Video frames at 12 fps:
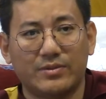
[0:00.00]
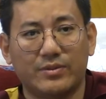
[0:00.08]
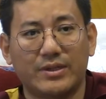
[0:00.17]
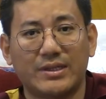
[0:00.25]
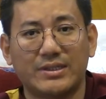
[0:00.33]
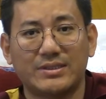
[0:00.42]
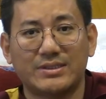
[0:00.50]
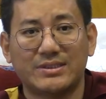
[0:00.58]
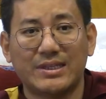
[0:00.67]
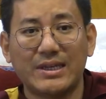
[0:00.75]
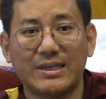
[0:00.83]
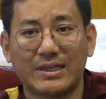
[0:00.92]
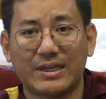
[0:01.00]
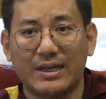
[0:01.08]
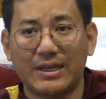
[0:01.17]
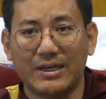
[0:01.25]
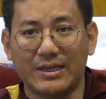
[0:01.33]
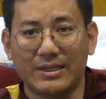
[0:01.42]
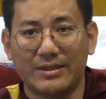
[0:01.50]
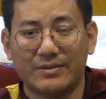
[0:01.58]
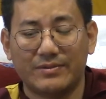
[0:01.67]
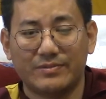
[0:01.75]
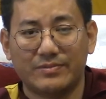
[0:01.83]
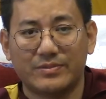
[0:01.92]
We can say it clearly.
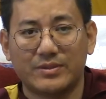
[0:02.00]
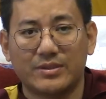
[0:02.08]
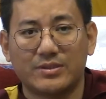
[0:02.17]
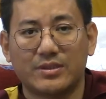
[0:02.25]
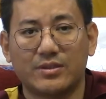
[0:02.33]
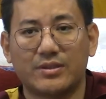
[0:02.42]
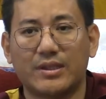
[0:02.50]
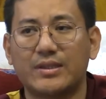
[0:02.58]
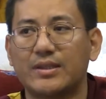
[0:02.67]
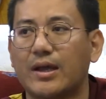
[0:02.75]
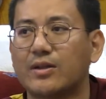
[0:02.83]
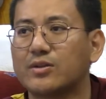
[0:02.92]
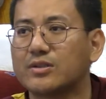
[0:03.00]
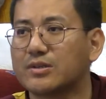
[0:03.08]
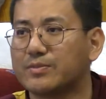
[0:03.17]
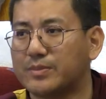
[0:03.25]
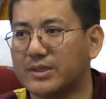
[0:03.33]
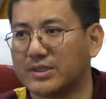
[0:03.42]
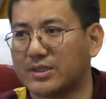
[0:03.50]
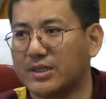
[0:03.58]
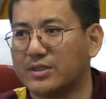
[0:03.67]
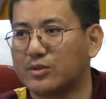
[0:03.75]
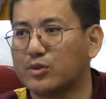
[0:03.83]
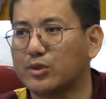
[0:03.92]
Then another bird,
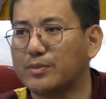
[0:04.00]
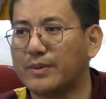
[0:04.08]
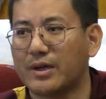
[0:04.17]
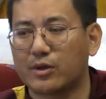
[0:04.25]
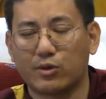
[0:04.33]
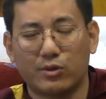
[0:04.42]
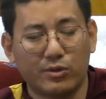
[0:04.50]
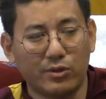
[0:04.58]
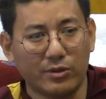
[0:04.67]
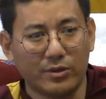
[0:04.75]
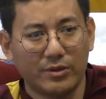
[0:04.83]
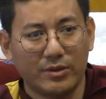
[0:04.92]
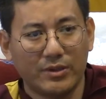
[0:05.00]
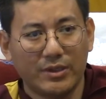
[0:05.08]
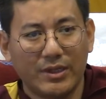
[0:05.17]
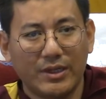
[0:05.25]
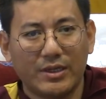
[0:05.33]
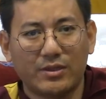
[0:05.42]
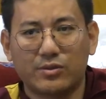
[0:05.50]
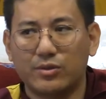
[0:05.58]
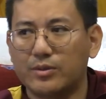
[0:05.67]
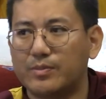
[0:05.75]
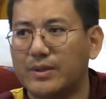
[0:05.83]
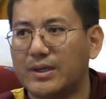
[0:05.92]
it could be a crow, it
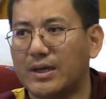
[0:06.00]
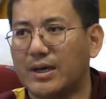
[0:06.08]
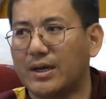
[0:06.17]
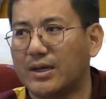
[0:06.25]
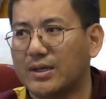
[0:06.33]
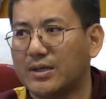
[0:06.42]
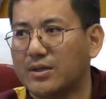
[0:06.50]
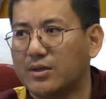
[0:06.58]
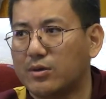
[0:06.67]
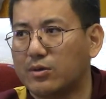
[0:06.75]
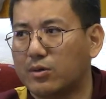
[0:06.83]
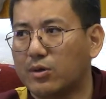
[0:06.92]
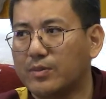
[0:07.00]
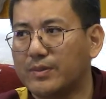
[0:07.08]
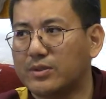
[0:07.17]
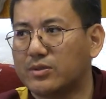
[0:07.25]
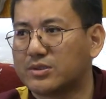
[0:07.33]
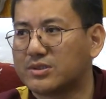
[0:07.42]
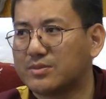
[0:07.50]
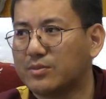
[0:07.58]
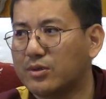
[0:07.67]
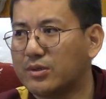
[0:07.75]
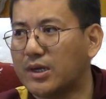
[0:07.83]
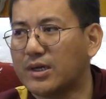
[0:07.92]
could be a robin or
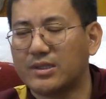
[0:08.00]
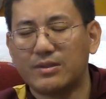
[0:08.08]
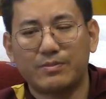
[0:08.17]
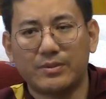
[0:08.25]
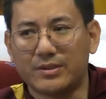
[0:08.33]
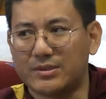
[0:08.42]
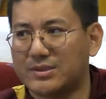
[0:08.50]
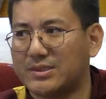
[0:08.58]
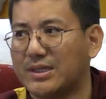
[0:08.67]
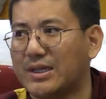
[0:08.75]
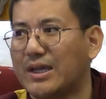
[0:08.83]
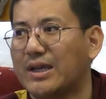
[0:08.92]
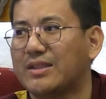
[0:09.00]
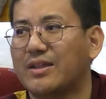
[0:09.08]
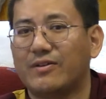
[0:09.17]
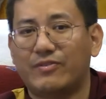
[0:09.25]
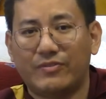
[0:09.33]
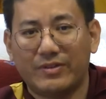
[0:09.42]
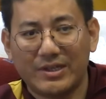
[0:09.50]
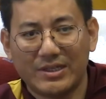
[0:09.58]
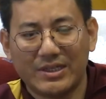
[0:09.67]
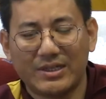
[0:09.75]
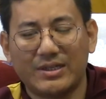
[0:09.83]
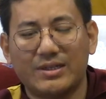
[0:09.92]
small other birds. They're
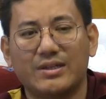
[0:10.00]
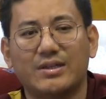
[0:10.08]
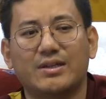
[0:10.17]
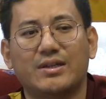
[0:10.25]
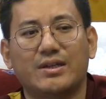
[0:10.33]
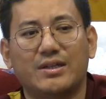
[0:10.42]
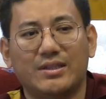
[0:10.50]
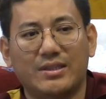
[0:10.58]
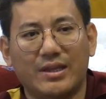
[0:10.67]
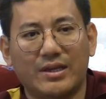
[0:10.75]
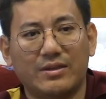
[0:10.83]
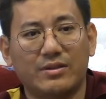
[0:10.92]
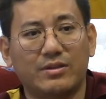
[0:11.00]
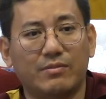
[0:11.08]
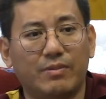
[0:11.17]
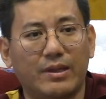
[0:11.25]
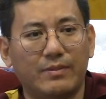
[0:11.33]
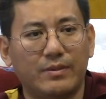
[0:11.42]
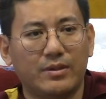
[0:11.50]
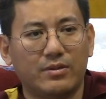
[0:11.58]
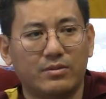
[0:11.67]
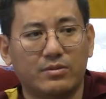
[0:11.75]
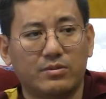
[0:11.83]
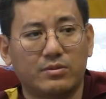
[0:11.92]
feeding that in a
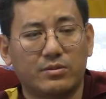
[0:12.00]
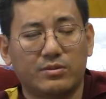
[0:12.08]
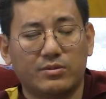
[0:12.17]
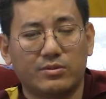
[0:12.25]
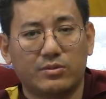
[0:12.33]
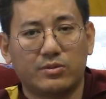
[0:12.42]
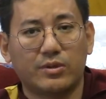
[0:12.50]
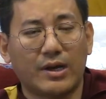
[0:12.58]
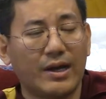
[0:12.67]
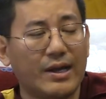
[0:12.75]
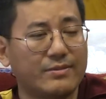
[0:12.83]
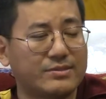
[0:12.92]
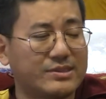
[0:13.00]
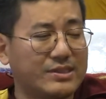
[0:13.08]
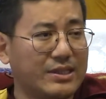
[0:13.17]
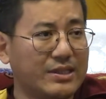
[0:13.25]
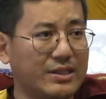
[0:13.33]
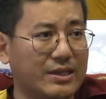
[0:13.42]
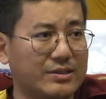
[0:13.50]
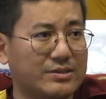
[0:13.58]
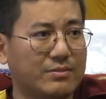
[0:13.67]
baby cook. I have seen that.